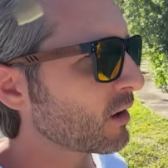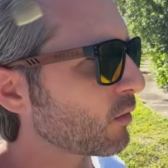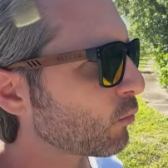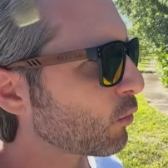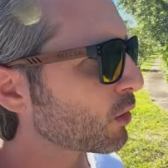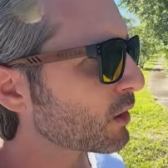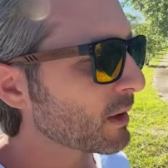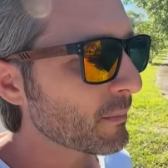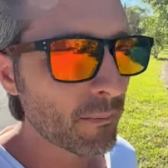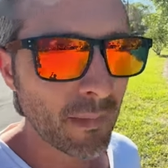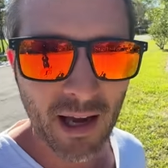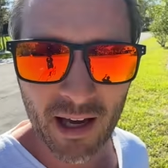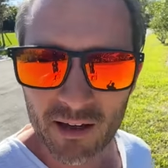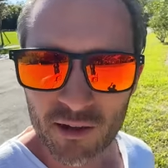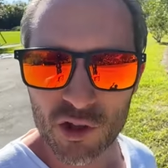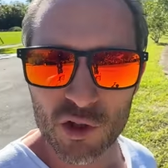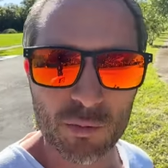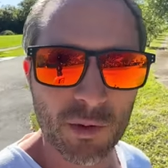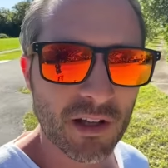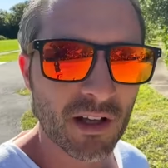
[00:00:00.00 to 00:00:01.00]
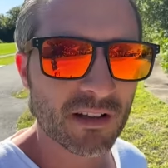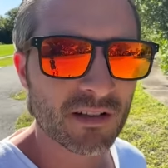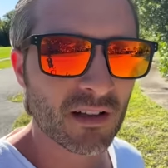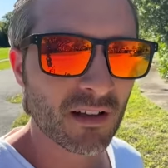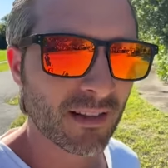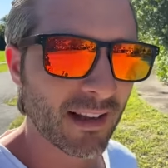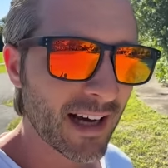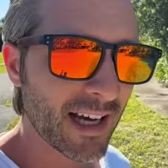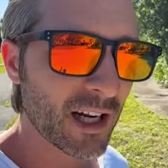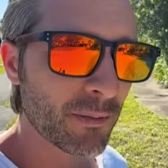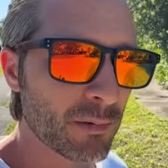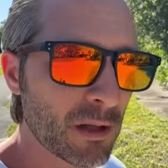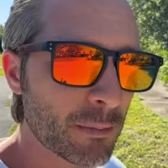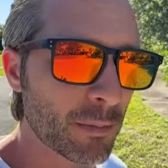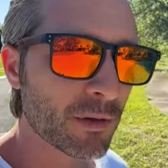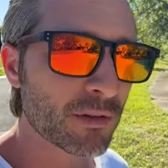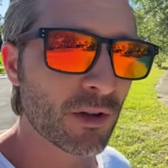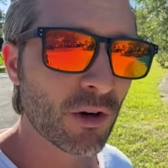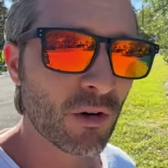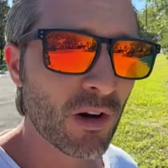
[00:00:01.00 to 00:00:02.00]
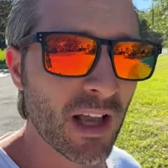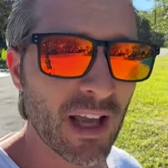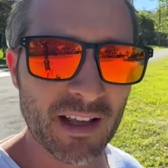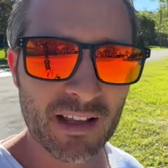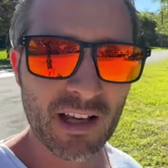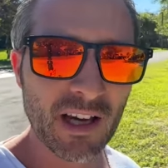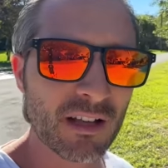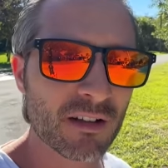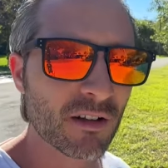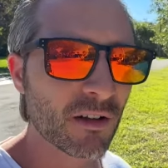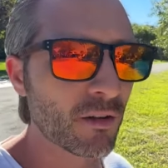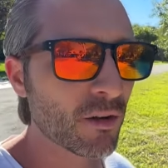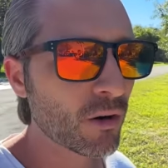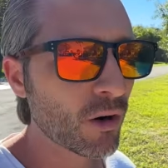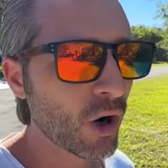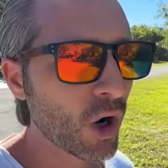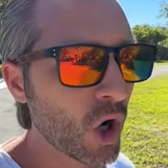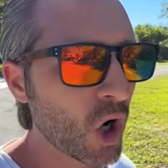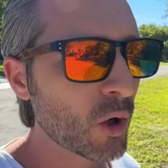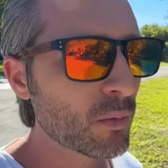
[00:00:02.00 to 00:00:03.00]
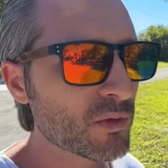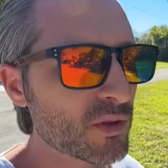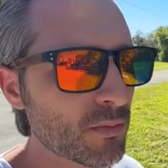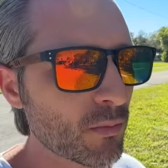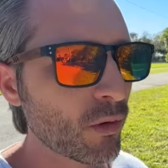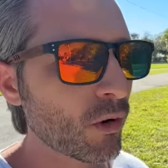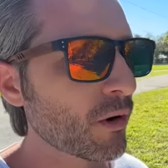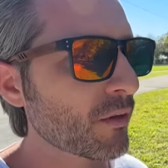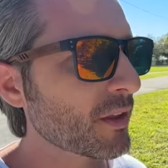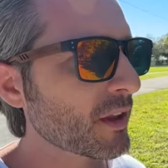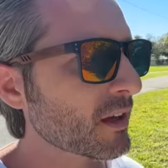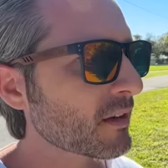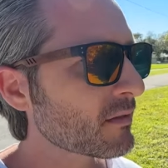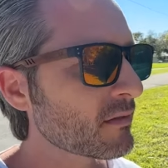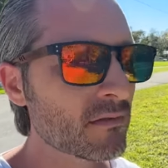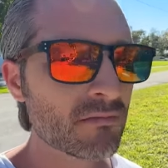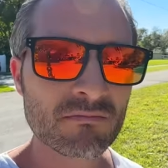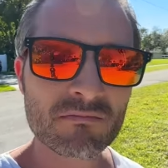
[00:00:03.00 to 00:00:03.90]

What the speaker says: Well, it matters because a lot of people don't hang on to their homes more than